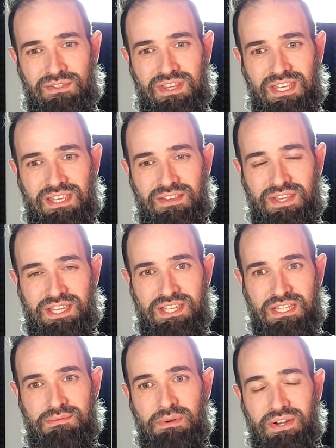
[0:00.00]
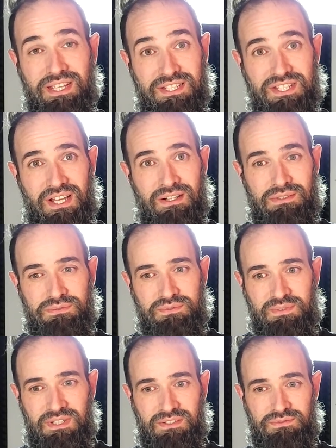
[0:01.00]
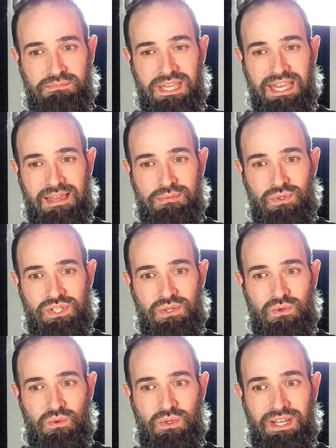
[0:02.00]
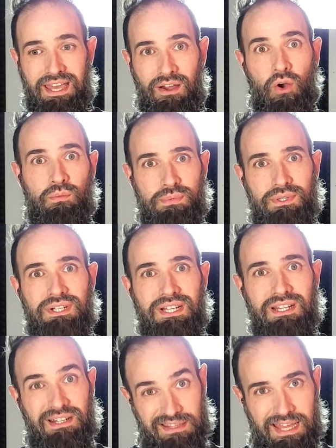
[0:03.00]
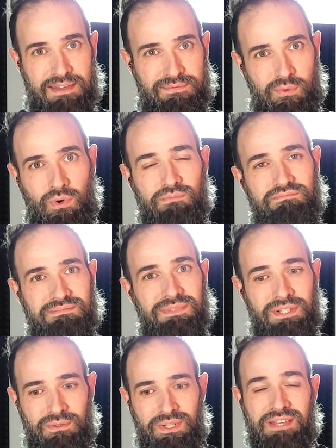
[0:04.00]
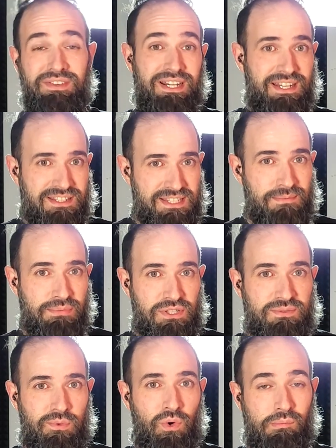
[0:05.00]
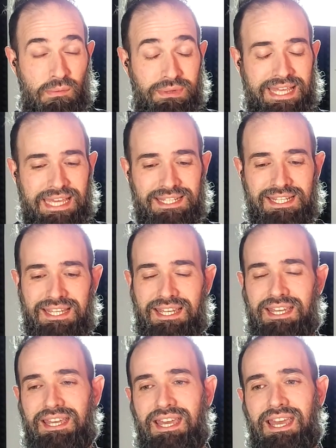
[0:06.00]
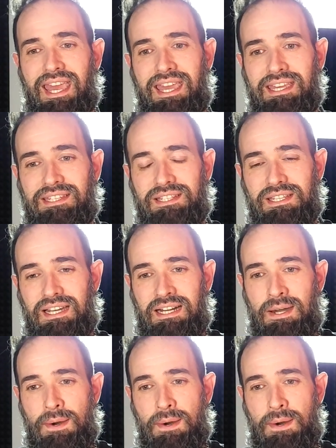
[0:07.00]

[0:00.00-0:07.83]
the experience of being able to help a life form, even in its simplest form, a plant. And